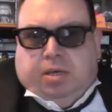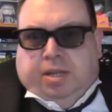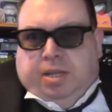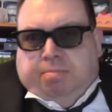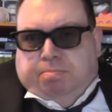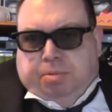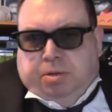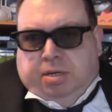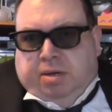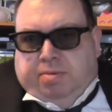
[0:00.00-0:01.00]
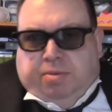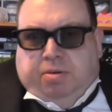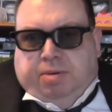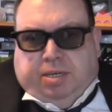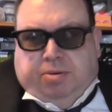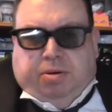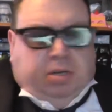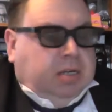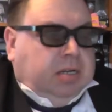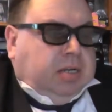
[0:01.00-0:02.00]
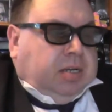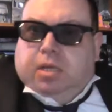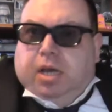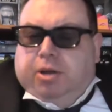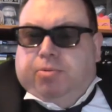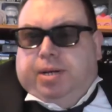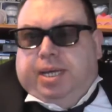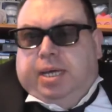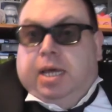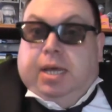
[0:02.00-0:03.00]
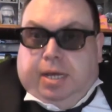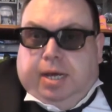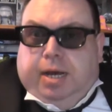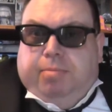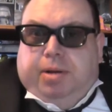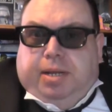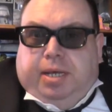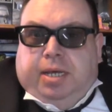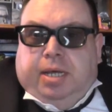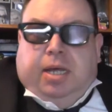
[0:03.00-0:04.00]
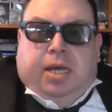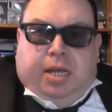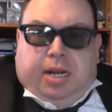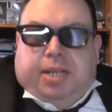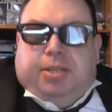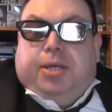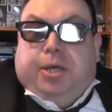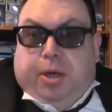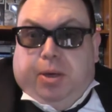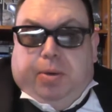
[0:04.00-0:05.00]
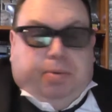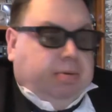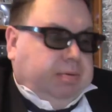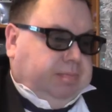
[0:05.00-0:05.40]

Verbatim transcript: And that bird out of Thor Ragnarok. Are you ready? I'm ready. Let's go.